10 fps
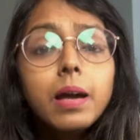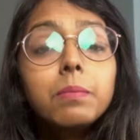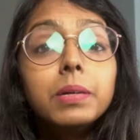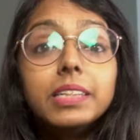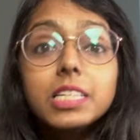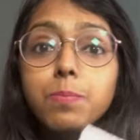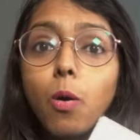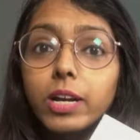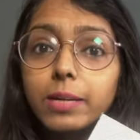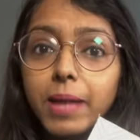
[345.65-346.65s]
but this
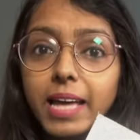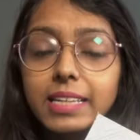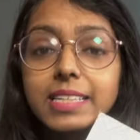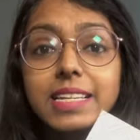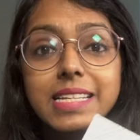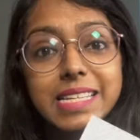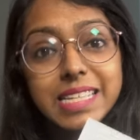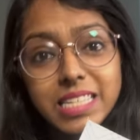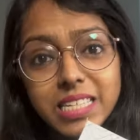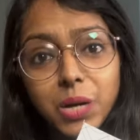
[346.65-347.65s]
pocket planner is an
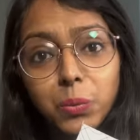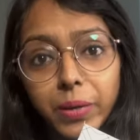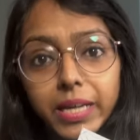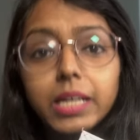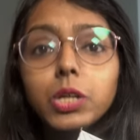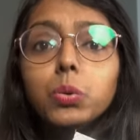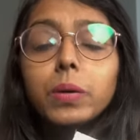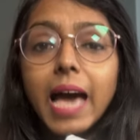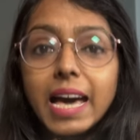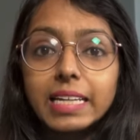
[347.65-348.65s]
easier way to
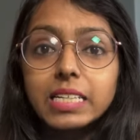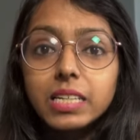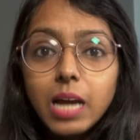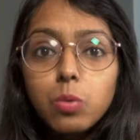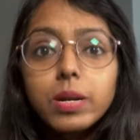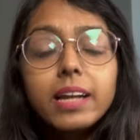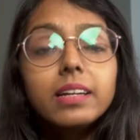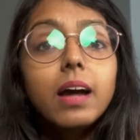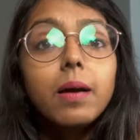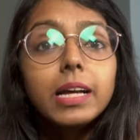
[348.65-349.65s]
carry it around
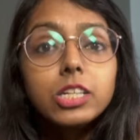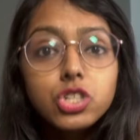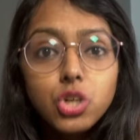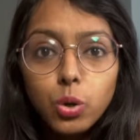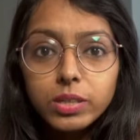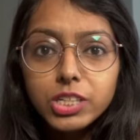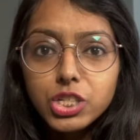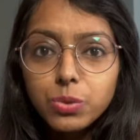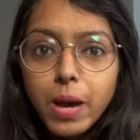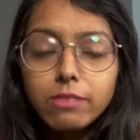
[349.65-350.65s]
and ensure that
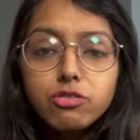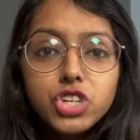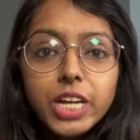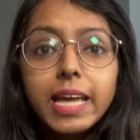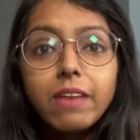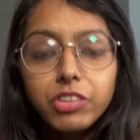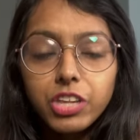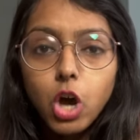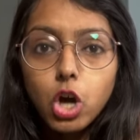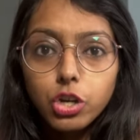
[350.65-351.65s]
you have checked
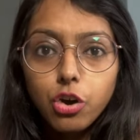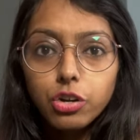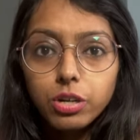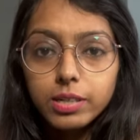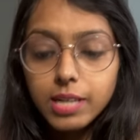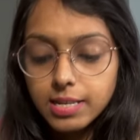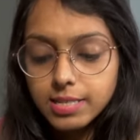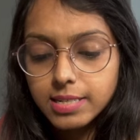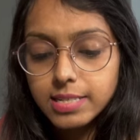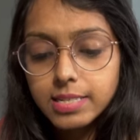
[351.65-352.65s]
everything on your task
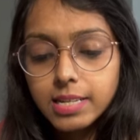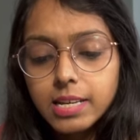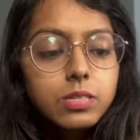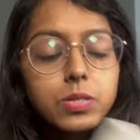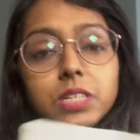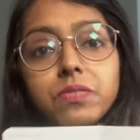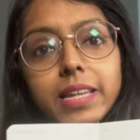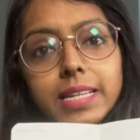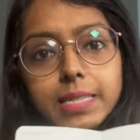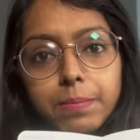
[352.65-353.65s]
list. So it's a
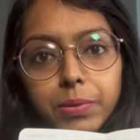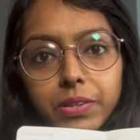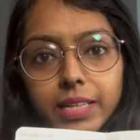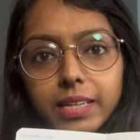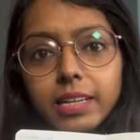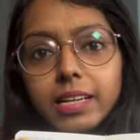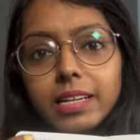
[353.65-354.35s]
very simple thing.